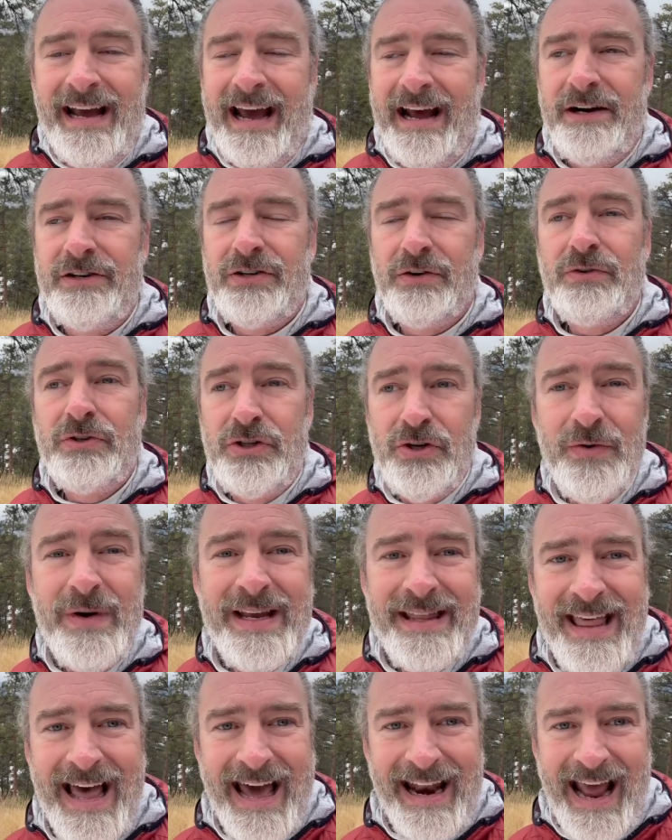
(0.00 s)
And so
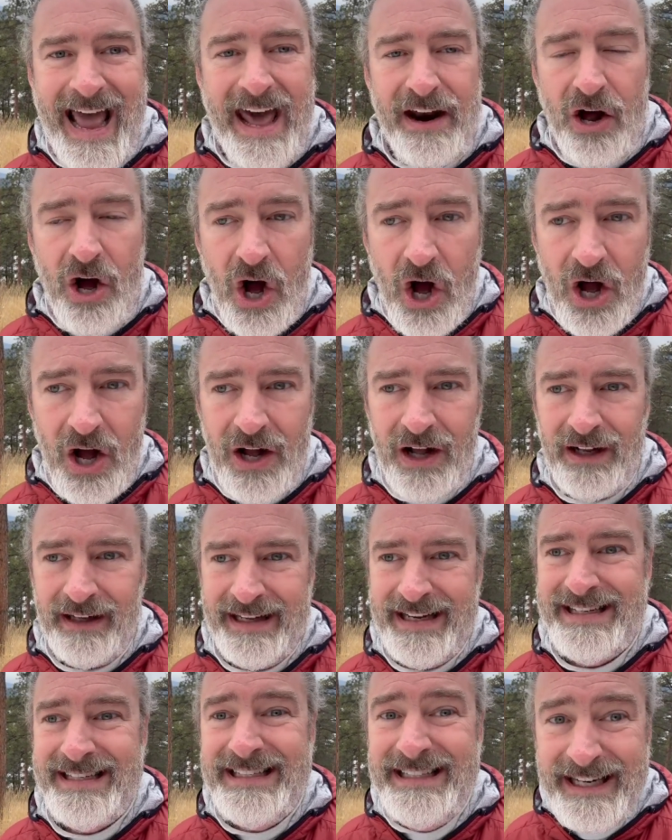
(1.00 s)
doing that at all
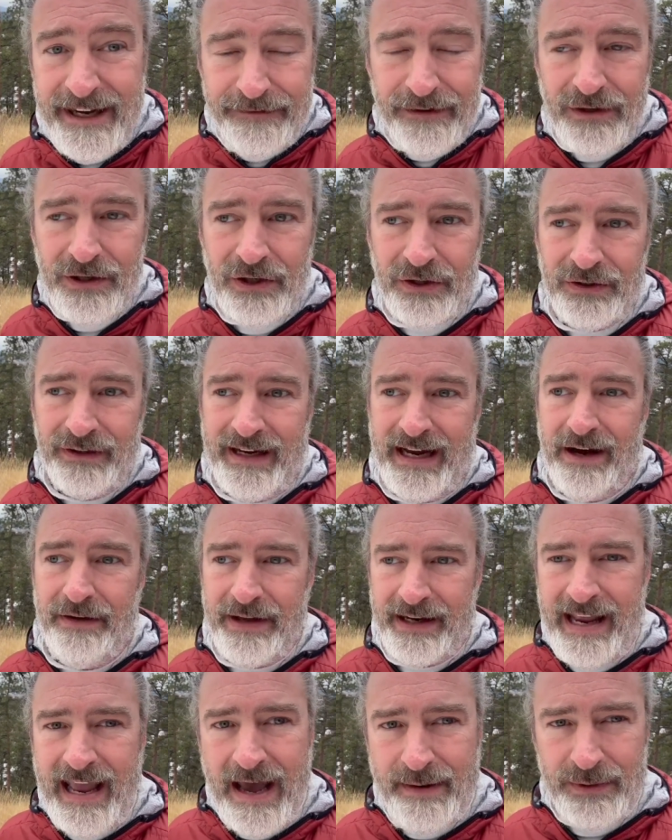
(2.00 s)
is difficult now
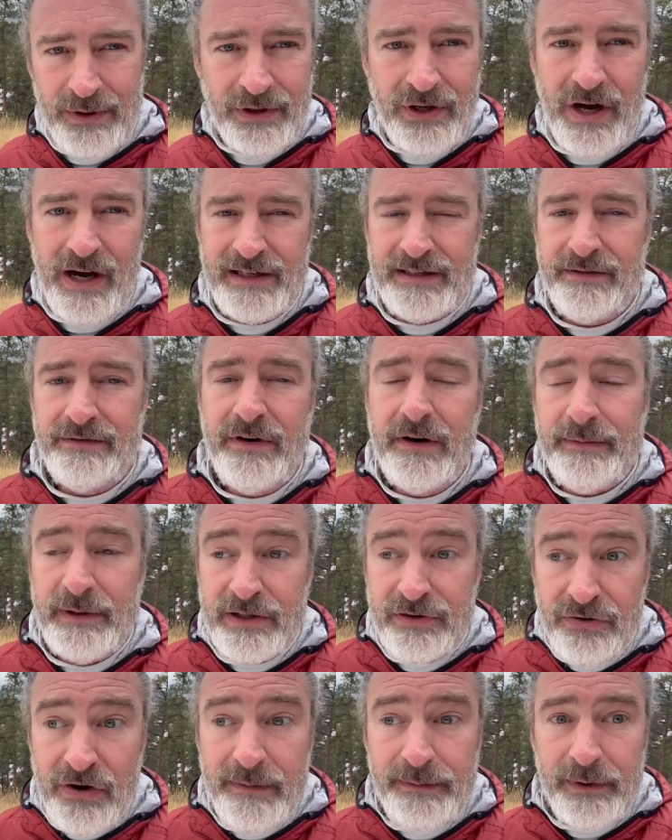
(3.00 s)
that capital costs have
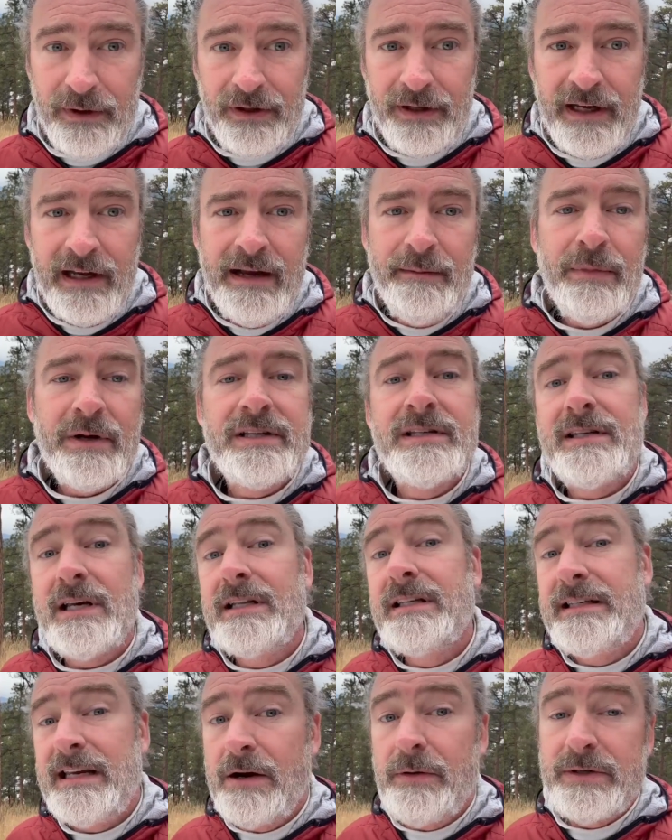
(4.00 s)
roughly tripled, but
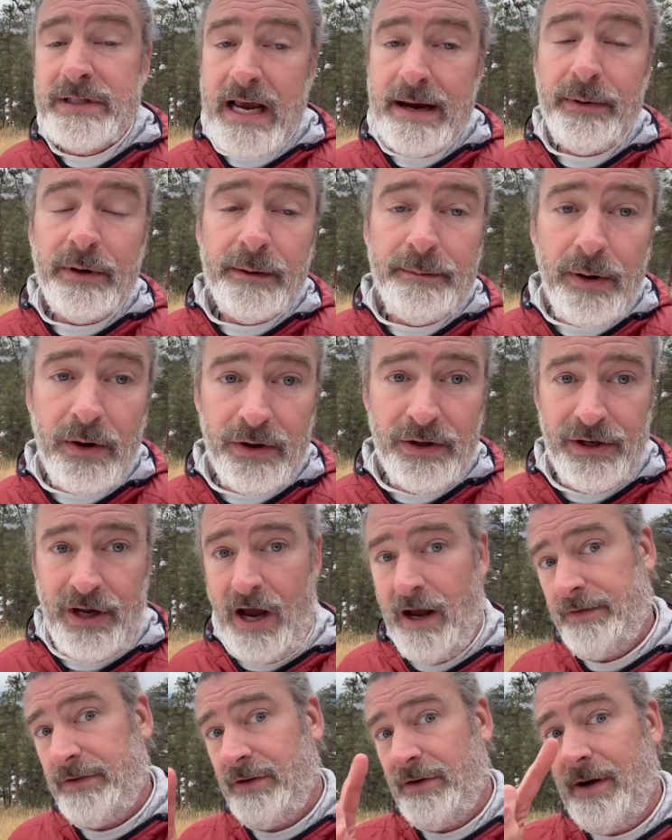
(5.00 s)
SunZia was able to pull it
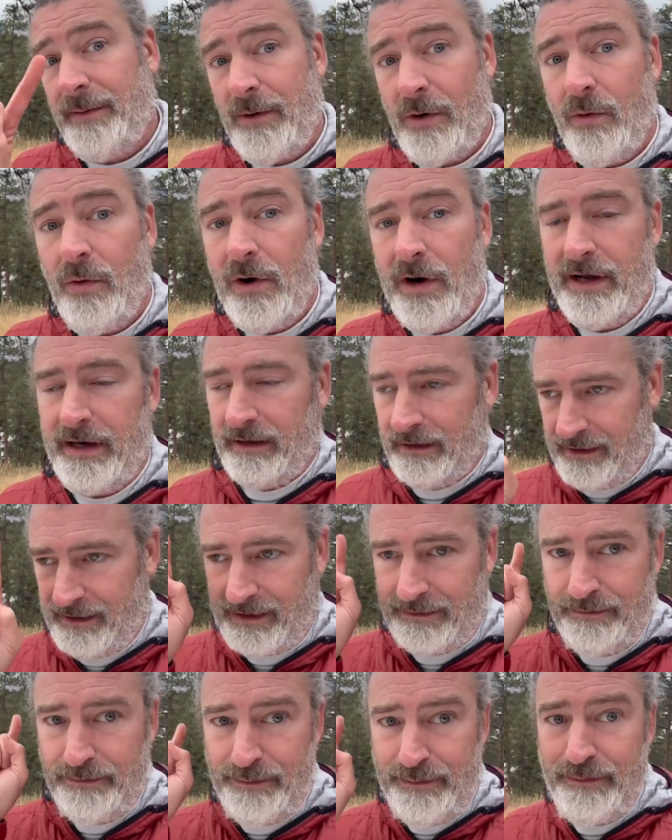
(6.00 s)
off. So number one,
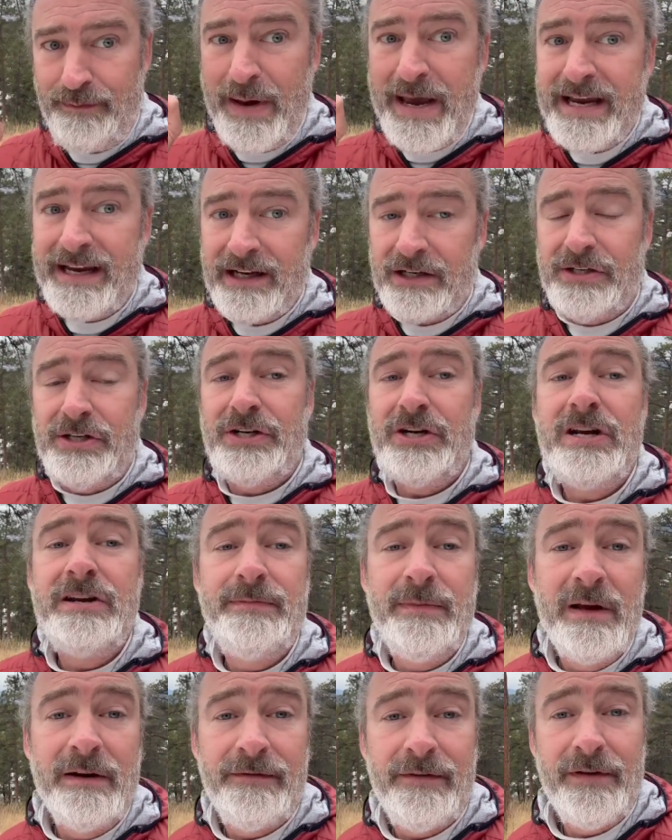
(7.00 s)
big
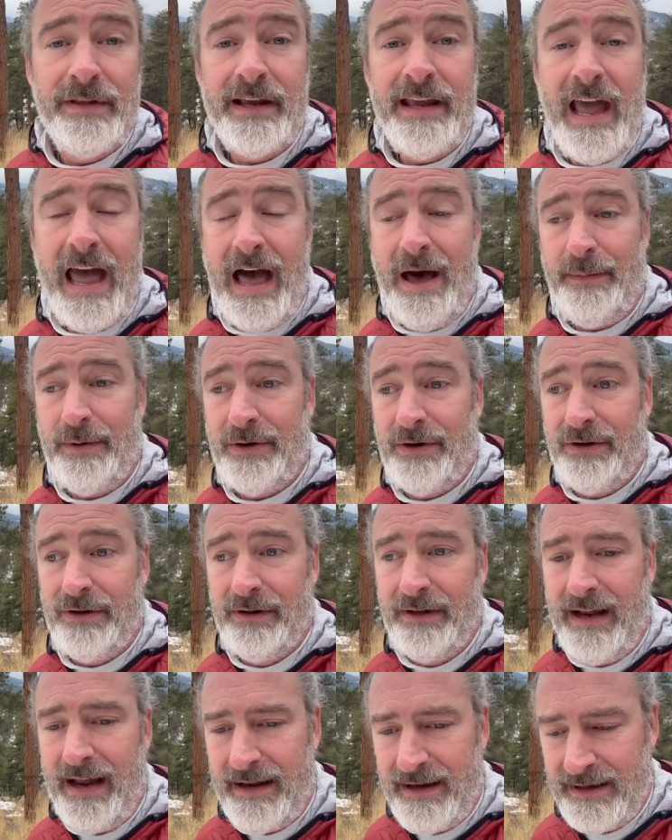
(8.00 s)
achievement for the
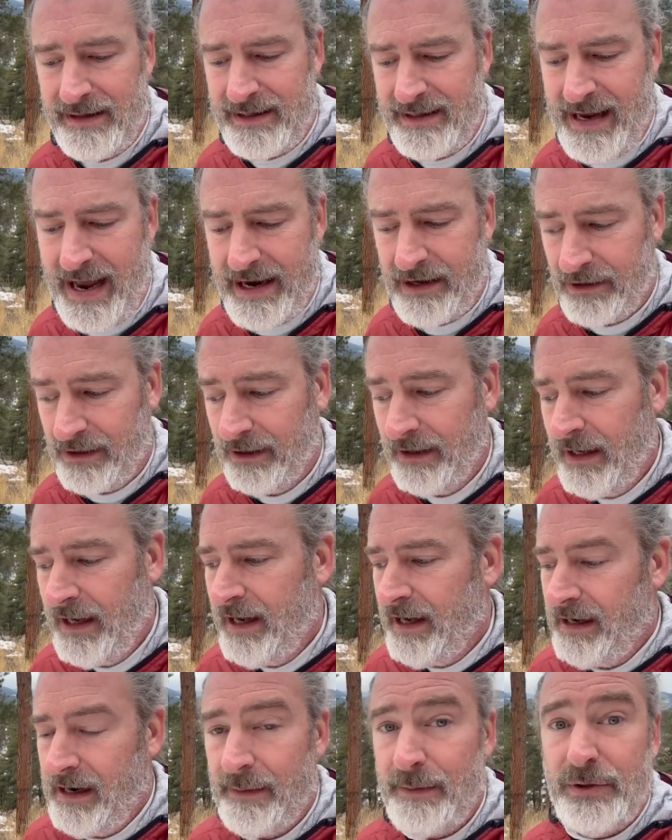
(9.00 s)
capital cycle.
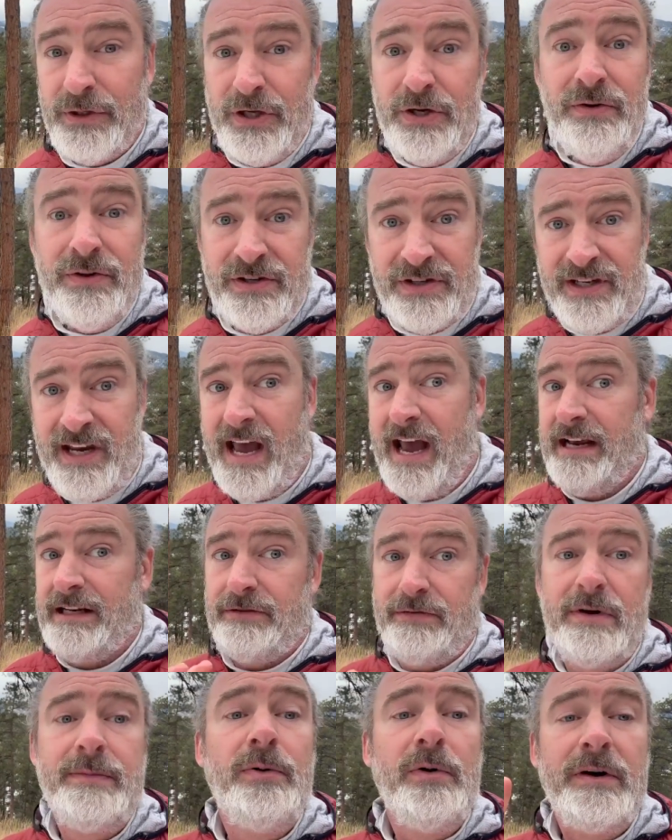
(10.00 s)
Number two, the size,
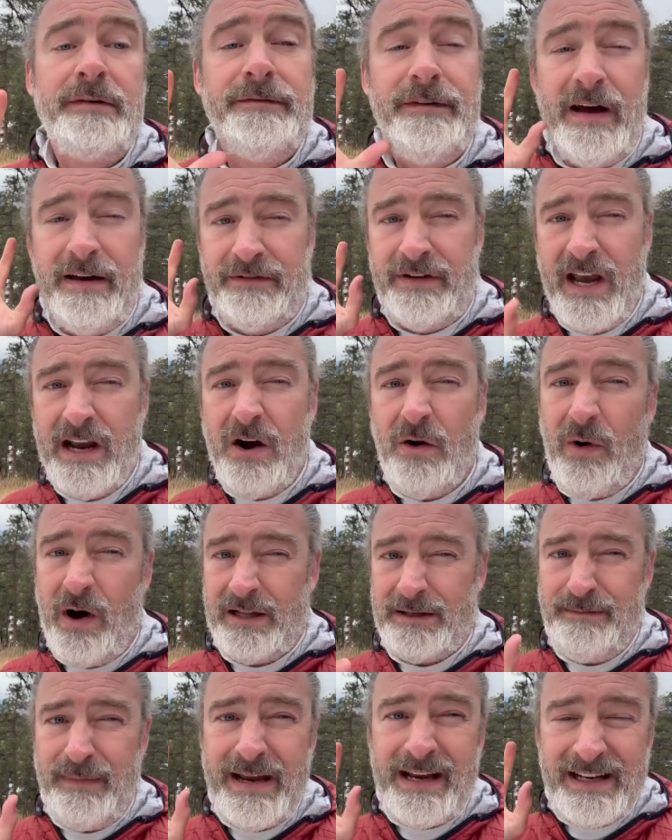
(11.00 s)
3.5
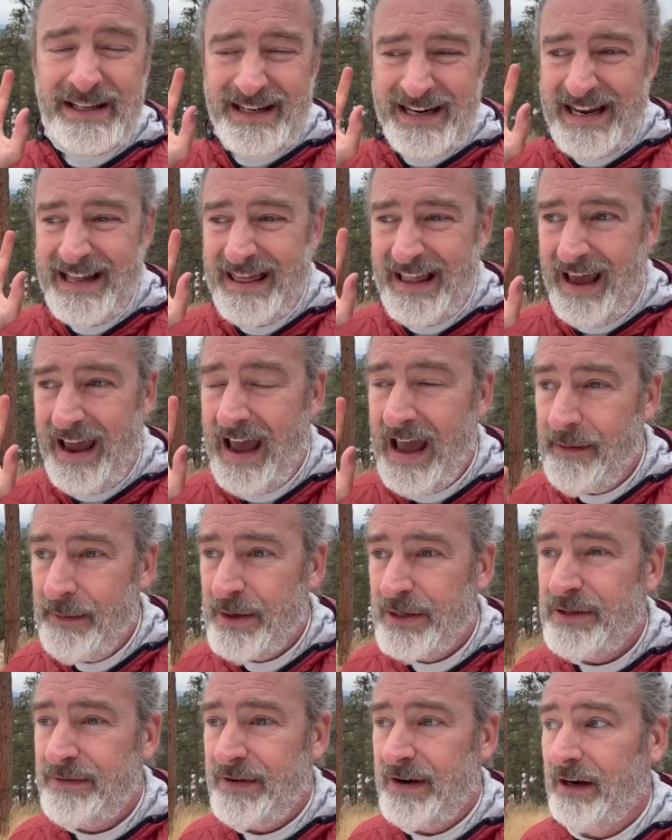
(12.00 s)
gigawatts, biggest in the
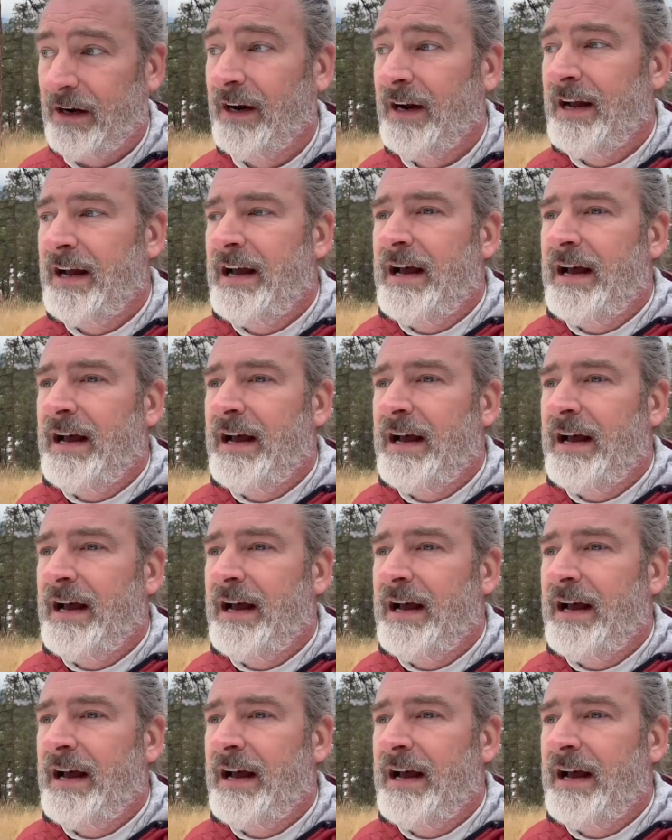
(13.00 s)
hemisphere.